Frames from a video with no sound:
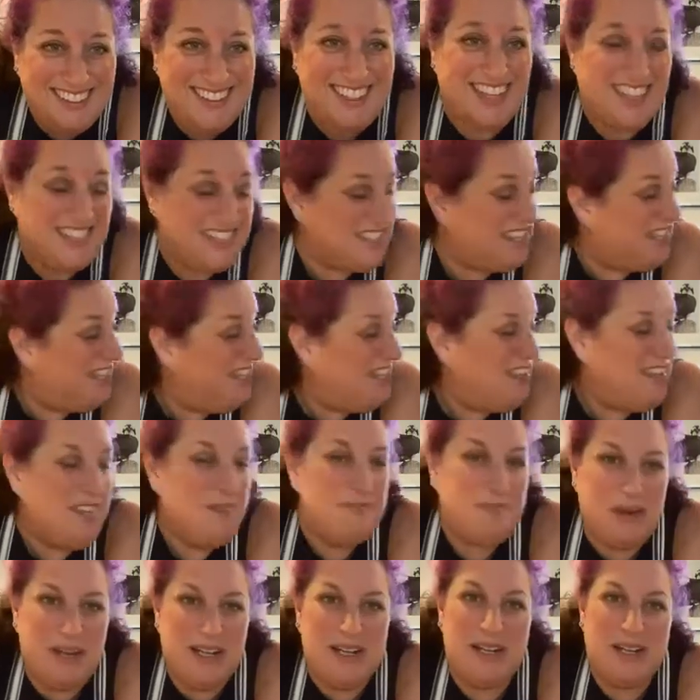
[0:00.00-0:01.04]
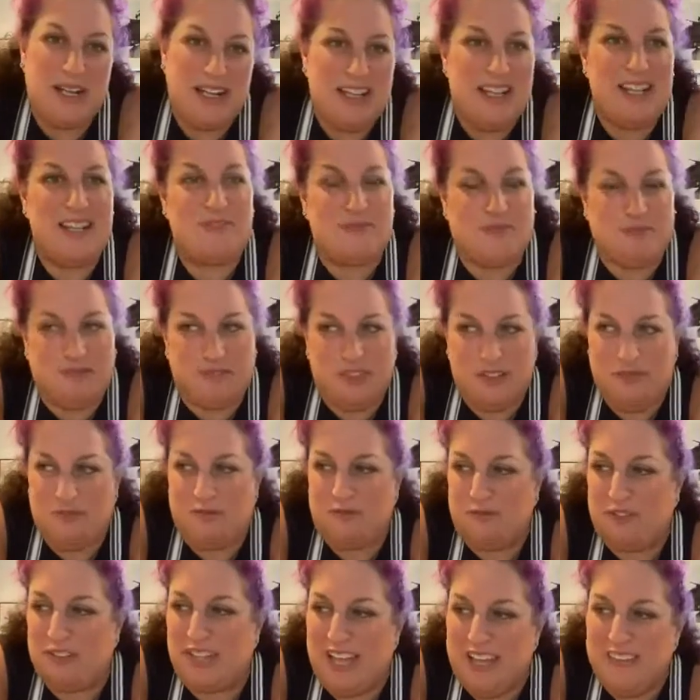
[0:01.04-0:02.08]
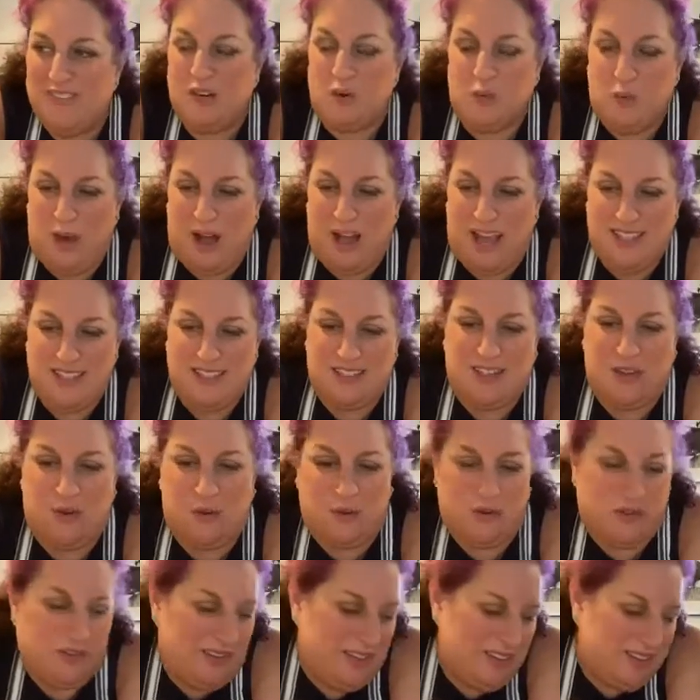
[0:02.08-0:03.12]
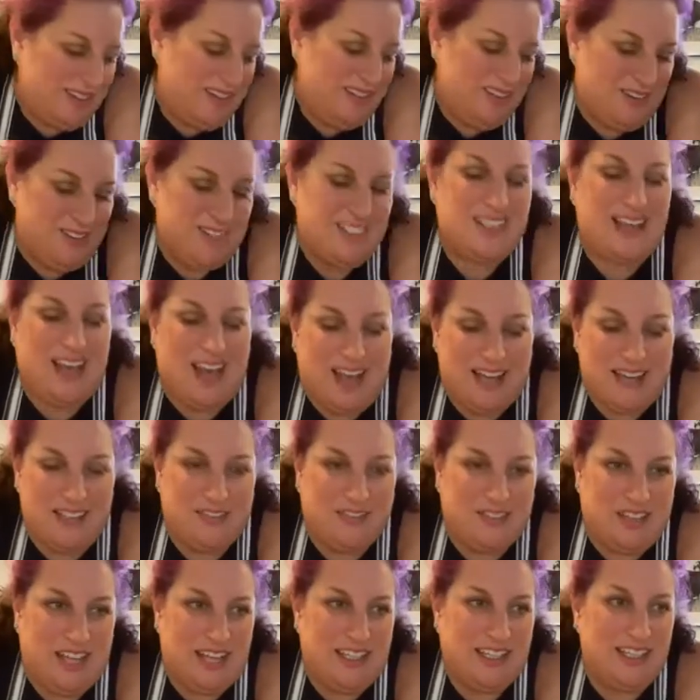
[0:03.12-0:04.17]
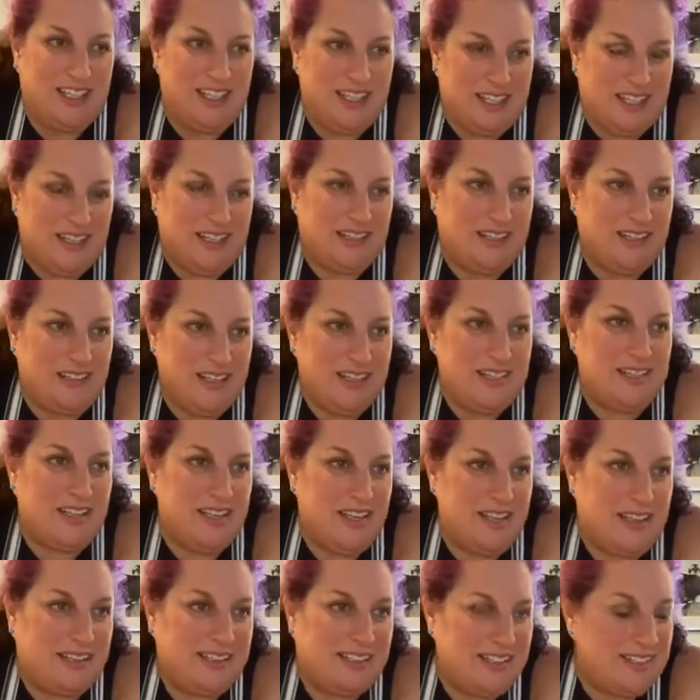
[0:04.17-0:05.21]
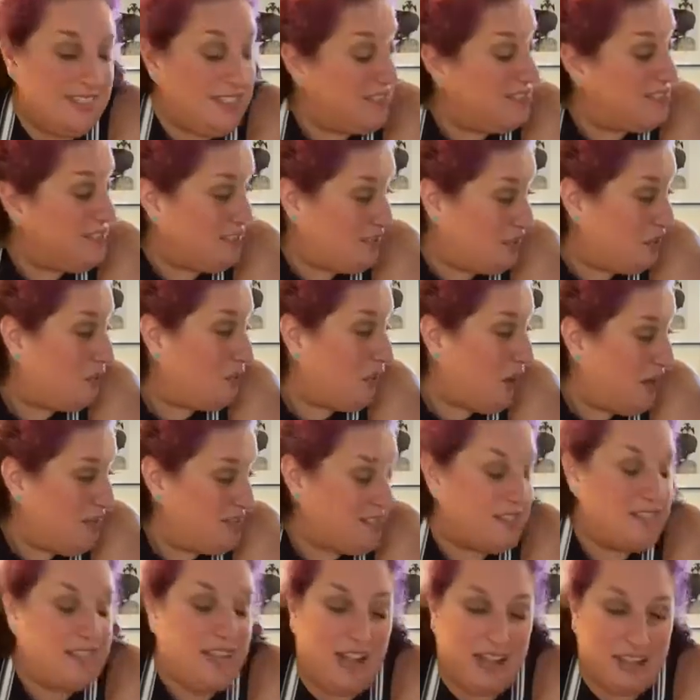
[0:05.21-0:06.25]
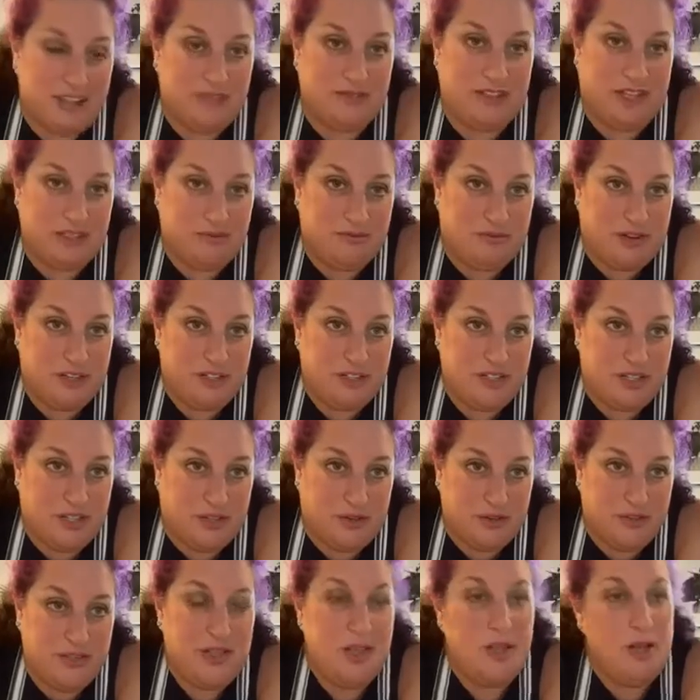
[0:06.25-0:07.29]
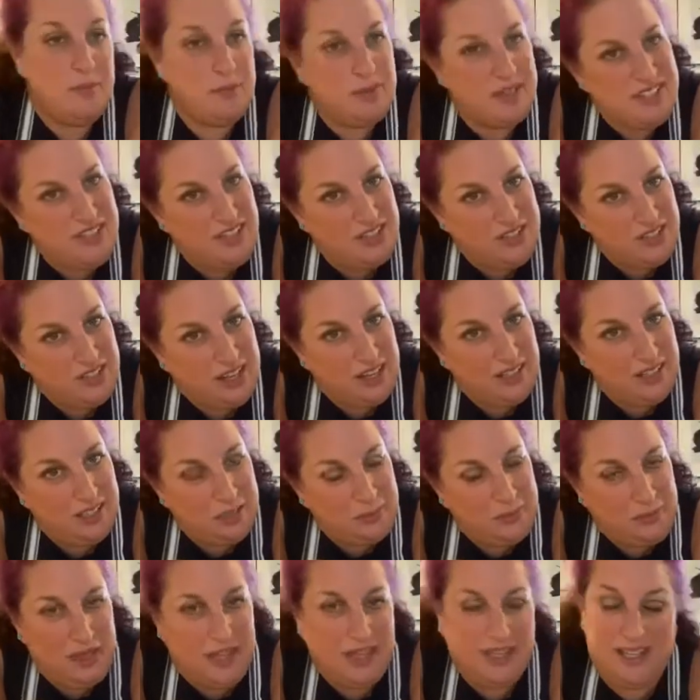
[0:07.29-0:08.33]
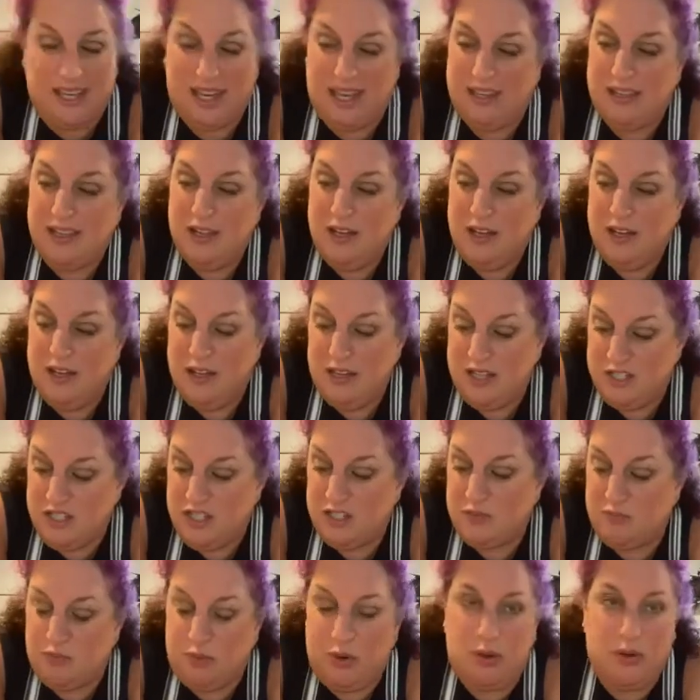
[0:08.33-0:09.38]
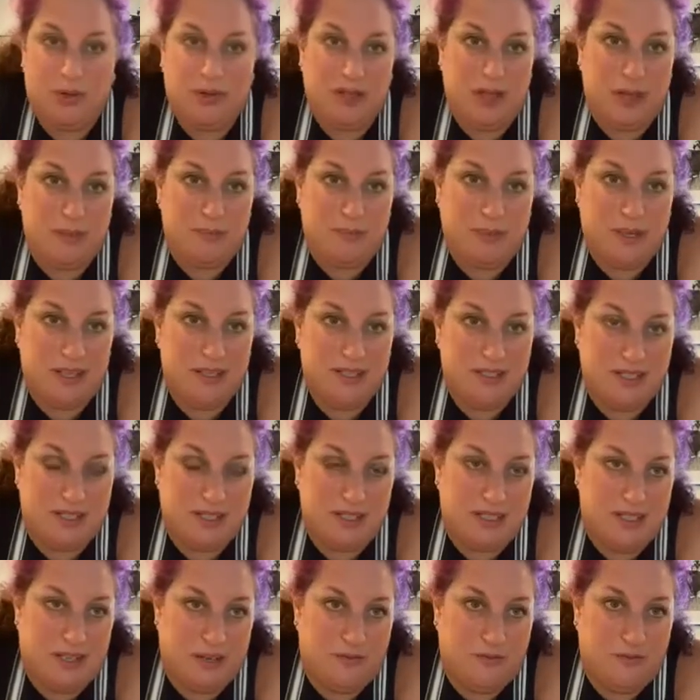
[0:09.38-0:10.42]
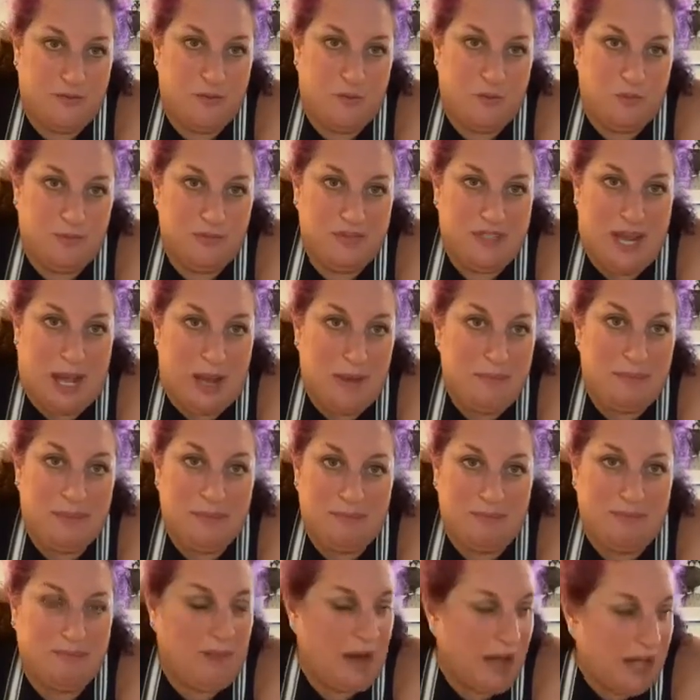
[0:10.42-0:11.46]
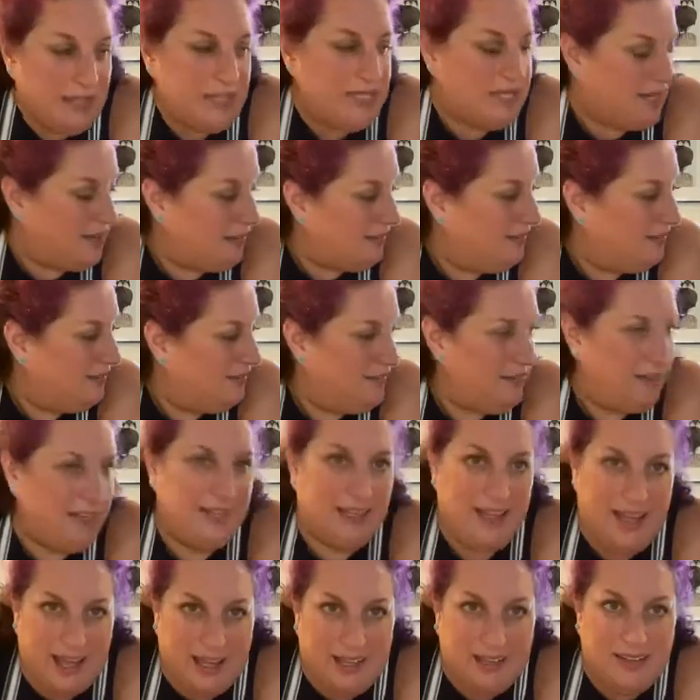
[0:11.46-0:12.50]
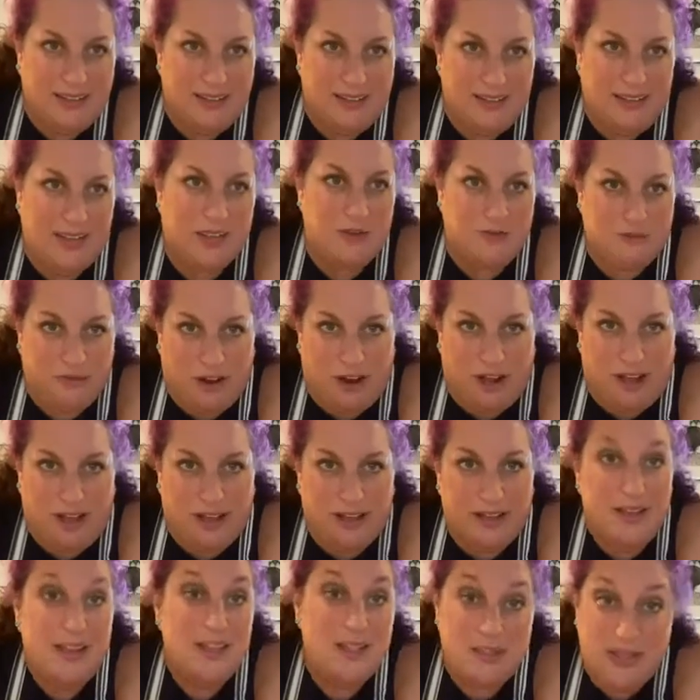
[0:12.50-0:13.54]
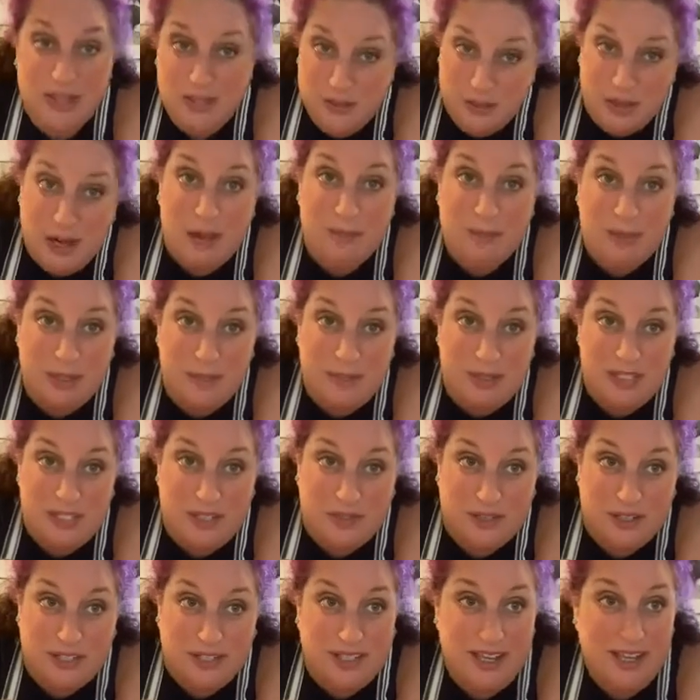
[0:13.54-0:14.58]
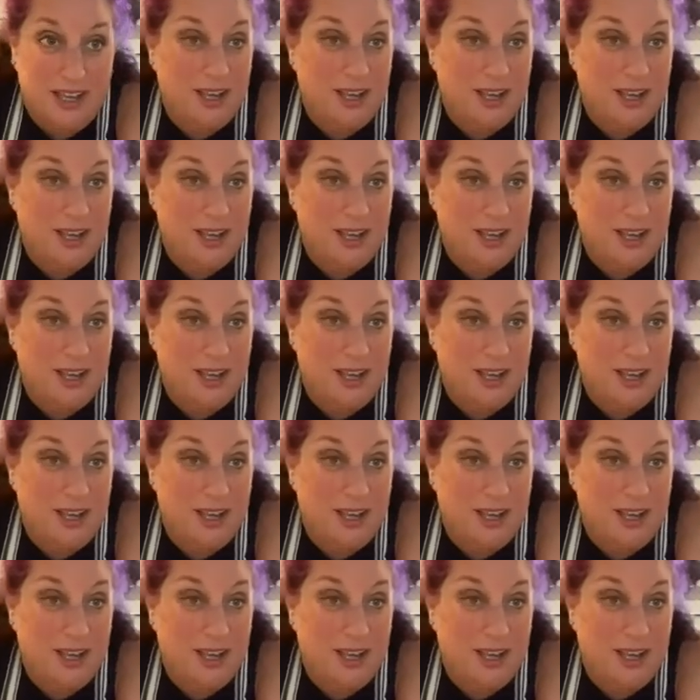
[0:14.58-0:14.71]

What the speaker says: Yes. But it flavor wise, or, you know, it's kind of like eating, and consistency wise, it's kind of like French toast, but it's also kind of like a pancake. It's just broken up pieces of damp matzah and egg that you fry. So that's what I'm going to be doing.